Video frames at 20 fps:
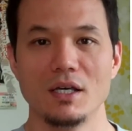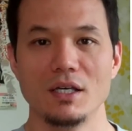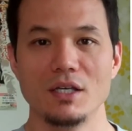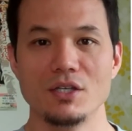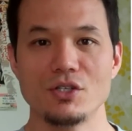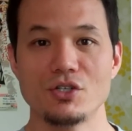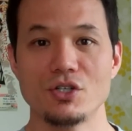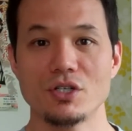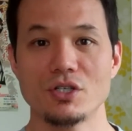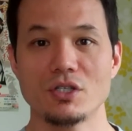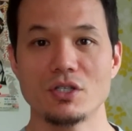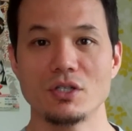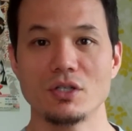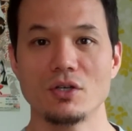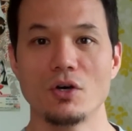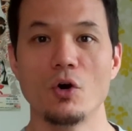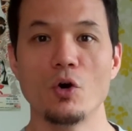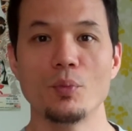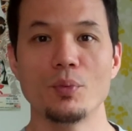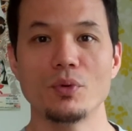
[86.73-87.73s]
is just
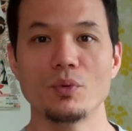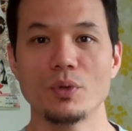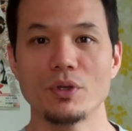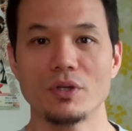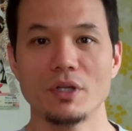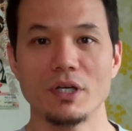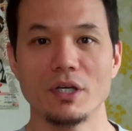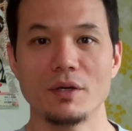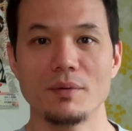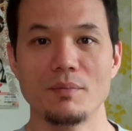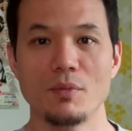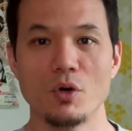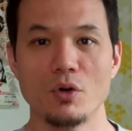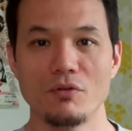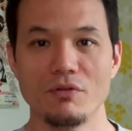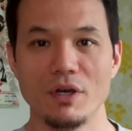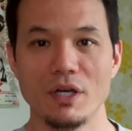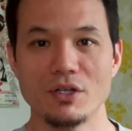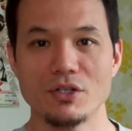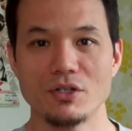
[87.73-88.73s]
to open with like a
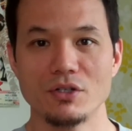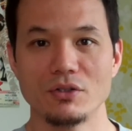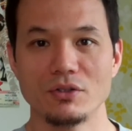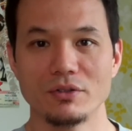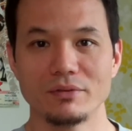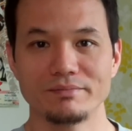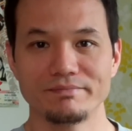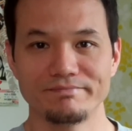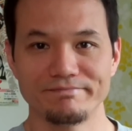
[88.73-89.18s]
motivational